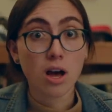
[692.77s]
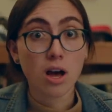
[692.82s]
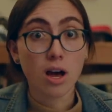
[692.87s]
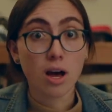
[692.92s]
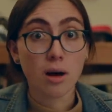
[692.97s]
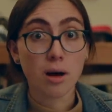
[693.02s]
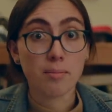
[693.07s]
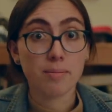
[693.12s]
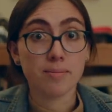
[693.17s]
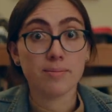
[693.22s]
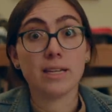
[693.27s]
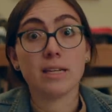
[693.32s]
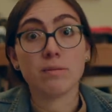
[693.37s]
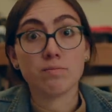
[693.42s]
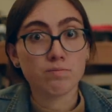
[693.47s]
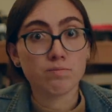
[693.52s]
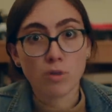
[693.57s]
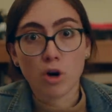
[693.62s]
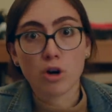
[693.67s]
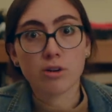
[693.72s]
um,
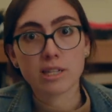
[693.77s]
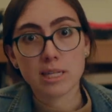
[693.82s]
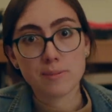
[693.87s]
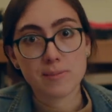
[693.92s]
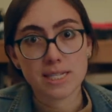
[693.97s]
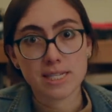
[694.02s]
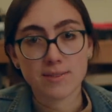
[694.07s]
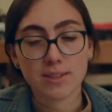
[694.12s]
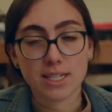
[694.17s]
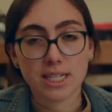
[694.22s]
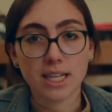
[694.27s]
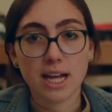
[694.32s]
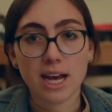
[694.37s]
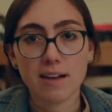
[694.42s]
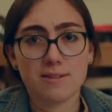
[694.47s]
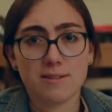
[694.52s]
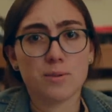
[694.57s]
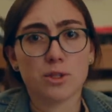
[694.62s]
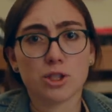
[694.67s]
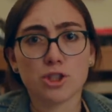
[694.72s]
that aren't specific to
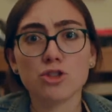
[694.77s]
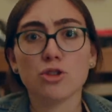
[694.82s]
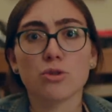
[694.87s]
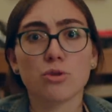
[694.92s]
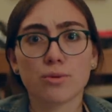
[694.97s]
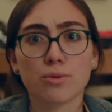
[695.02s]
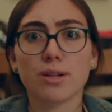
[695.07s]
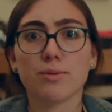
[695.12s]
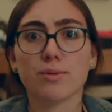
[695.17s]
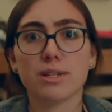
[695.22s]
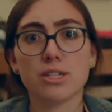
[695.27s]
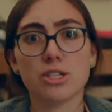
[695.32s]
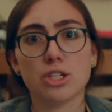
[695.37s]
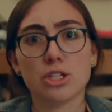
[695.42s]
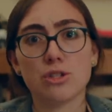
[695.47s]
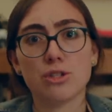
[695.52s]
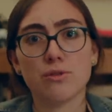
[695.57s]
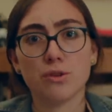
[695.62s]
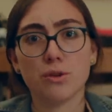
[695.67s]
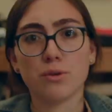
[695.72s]
lives but are still great
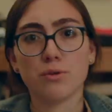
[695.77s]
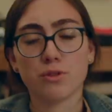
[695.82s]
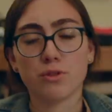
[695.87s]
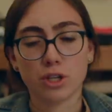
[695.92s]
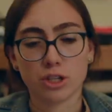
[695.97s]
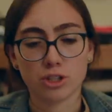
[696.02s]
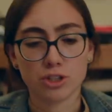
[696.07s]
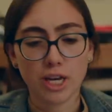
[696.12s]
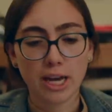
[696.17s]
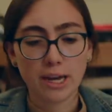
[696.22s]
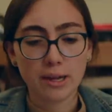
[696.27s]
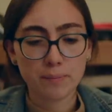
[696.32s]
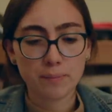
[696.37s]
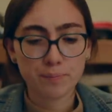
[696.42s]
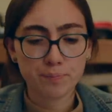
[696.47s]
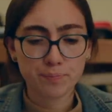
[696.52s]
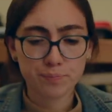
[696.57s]
reasons to vote for your side.